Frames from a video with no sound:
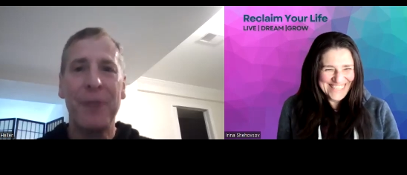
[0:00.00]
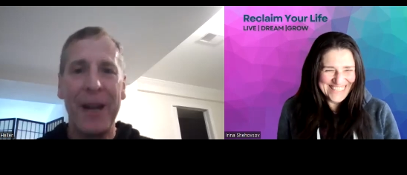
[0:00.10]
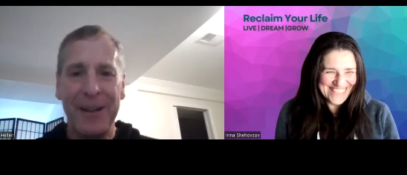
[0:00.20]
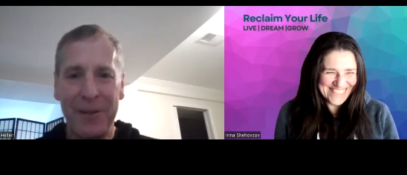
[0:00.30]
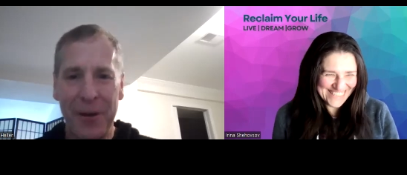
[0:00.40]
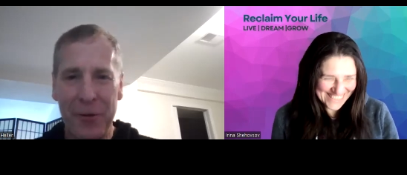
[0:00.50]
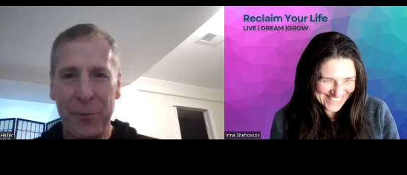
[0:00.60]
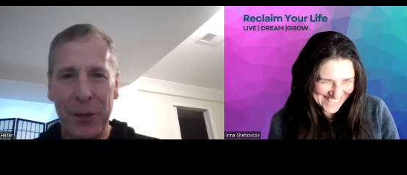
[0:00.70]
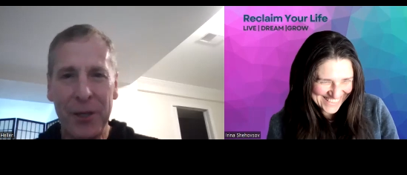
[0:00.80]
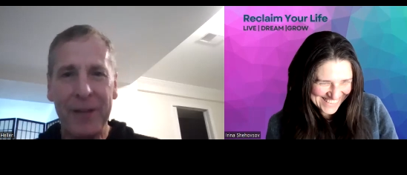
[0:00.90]
Speaker 1: I'll
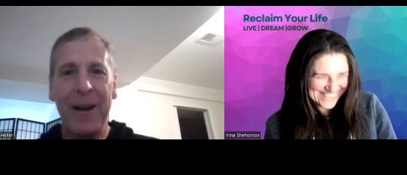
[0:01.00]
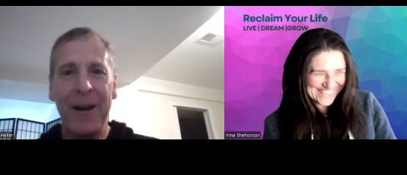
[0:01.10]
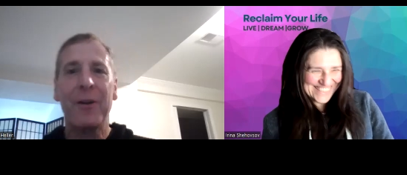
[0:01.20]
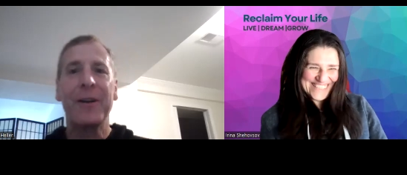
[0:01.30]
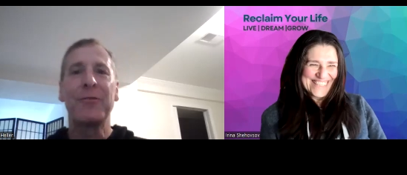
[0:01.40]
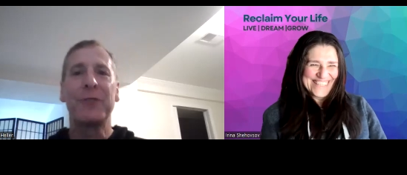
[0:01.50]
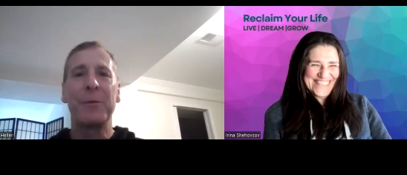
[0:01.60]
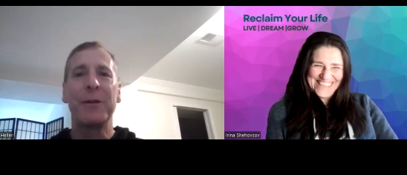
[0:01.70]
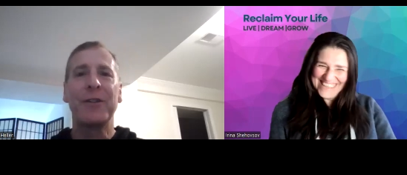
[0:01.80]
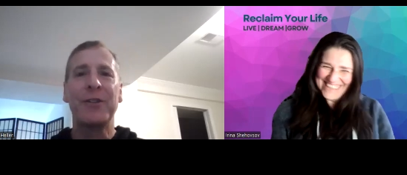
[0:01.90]
contribute a chapter for
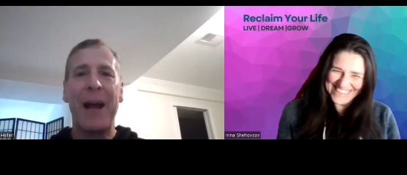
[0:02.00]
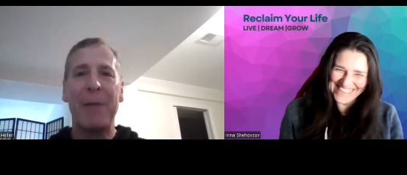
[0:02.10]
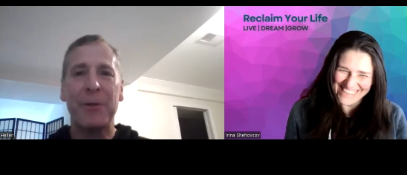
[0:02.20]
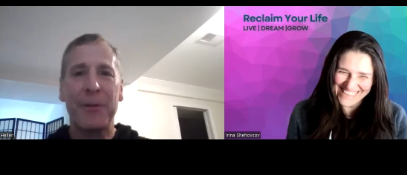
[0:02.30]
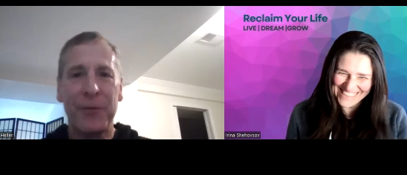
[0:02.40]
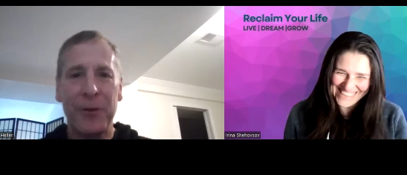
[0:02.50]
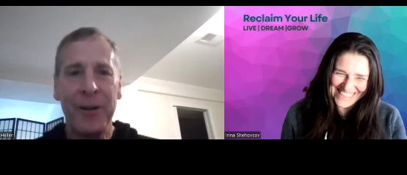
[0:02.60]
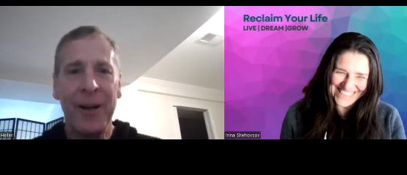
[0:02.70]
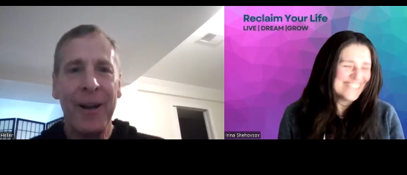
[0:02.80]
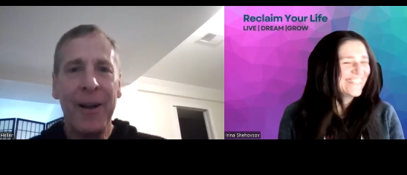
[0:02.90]
for your
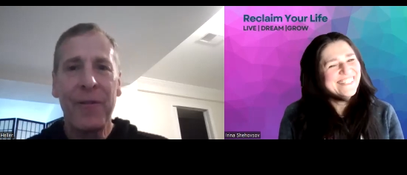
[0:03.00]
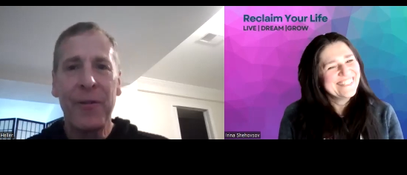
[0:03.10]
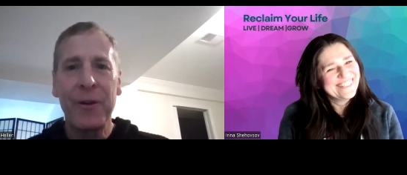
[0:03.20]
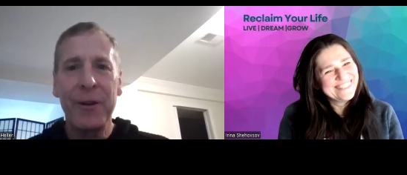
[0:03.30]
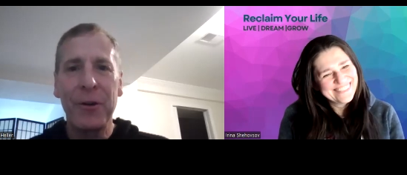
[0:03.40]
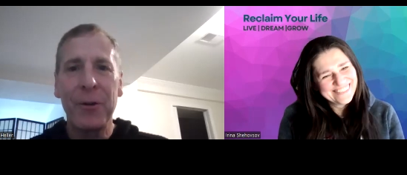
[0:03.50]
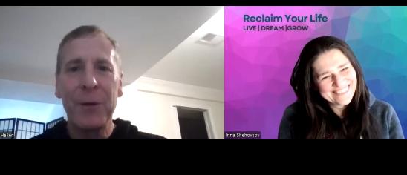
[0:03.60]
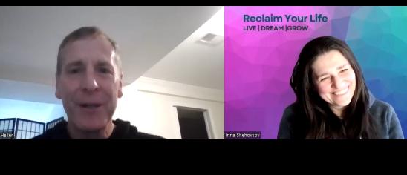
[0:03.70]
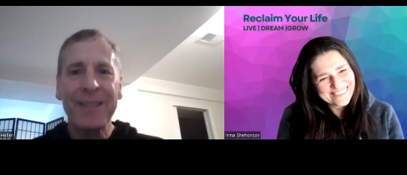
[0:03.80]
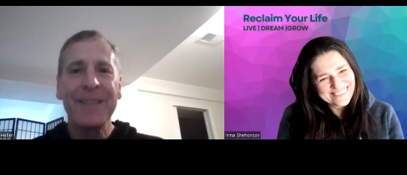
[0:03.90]
books, but that's
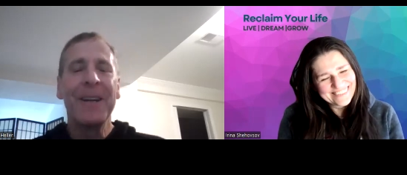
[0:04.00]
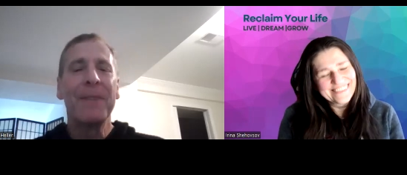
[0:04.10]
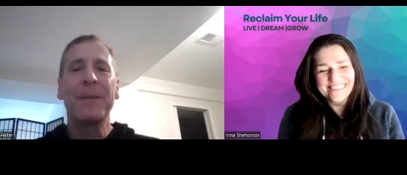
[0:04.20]
about it.